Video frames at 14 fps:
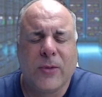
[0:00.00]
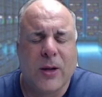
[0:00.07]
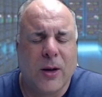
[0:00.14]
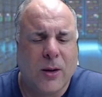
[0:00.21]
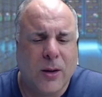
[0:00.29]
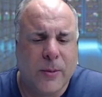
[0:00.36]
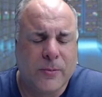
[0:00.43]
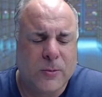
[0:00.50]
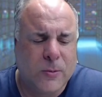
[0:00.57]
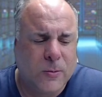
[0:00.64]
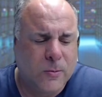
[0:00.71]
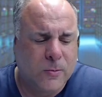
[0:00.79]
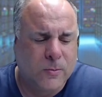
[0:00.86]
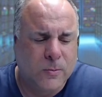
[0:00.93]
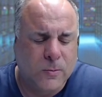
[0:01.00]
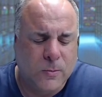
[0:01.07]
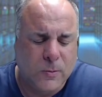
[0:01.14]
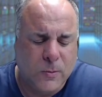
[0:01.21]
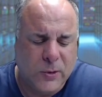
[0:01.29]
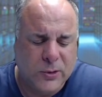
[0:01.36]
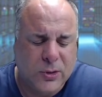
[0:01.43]

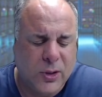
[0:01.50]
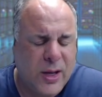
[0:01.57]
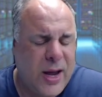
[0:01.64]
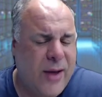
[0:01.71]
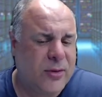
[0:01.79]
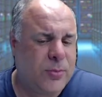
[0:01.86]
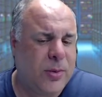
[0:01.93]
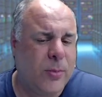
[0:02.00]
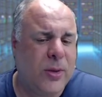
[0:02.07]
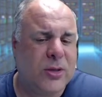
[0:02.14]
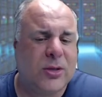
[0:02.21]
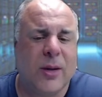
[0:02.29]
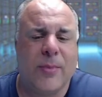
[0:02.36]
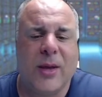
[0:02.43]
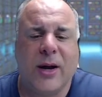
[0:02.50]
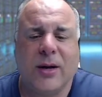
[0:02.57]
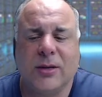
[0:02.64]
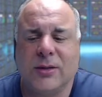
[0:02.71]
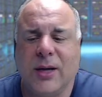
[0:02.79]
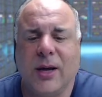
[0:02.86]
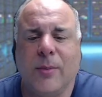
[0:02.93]
Until I have his permission, I'm not going
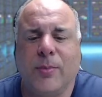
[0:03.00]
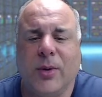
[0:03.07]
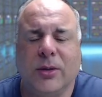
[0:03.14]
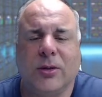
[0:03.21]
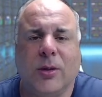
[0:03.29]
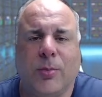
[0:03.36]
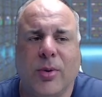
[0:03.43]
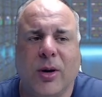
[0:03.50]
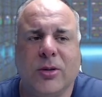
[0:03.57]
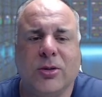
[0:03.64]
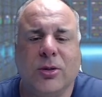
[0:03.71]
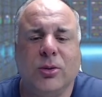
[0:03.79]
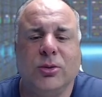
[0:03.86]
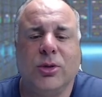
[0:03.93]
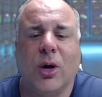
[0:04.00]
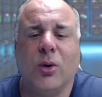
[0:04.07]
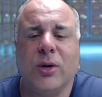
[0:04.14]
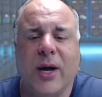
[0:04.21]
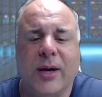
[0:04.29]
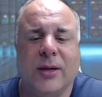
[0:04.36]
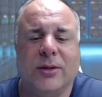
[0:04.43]
to say it, but to the person who
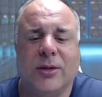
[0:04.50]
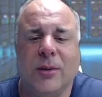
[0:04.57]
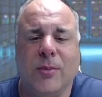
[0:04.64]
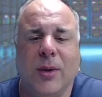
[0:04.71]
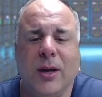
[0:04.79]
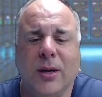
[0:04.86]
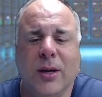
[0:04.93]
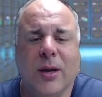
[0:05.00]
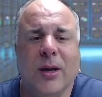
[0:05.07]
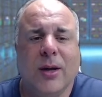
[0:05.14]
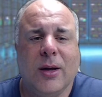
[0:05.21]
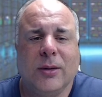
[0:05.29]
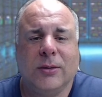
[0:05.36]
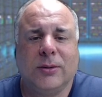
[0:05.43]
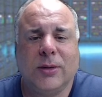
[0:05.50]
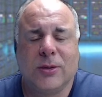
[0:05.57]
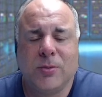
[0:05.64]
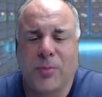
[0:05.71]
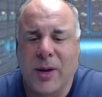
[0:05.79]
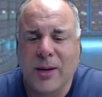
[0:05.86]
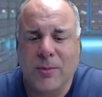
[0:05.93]
donated to me,
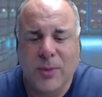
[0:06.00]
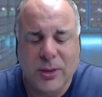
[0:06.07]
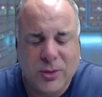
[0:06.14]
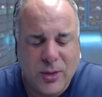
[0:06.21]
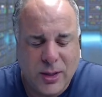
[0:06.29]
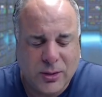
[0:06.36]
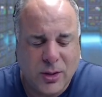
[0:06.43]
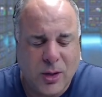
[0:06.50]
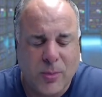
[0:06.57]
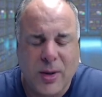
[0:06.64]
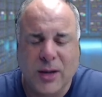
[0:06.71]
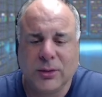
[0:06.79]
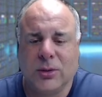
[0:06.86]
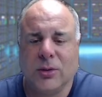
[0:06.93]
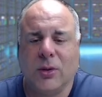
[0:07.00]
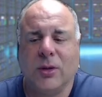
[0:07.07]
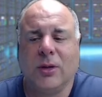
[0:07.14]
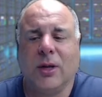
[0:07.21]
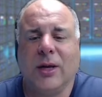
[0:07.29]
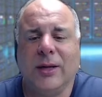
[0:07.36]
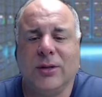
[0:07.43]
despite me trying to talk him out to
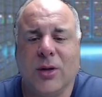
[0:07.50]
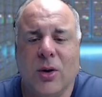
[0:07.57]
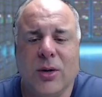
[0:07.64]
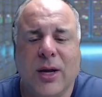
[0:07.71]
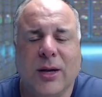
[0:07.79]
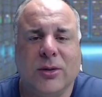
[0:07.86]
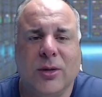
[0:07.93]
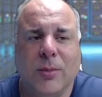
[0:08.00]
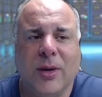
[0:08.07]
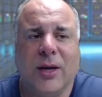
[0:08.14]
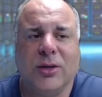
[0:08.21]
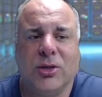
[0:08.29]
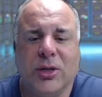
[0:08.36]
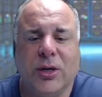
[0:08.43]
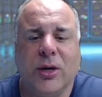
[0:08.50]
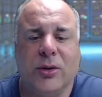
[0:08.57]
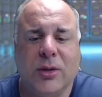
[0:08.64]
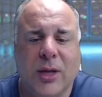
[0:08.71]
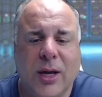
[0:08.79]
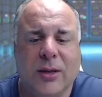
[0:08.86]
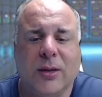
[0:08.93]
it, he donated to me a
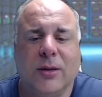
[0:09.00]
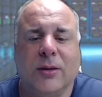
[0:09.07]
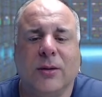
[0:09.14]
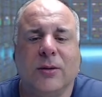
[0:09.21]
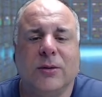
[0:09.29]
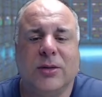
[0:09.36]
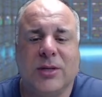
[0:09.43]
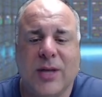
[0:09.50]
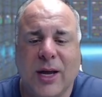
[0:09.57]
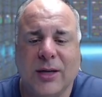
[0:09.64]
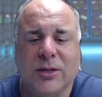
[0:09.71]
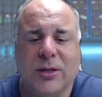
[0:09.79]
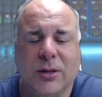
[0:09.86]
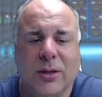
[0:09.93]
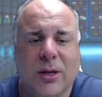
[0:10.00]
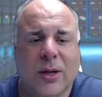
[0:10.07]
GEODNET station.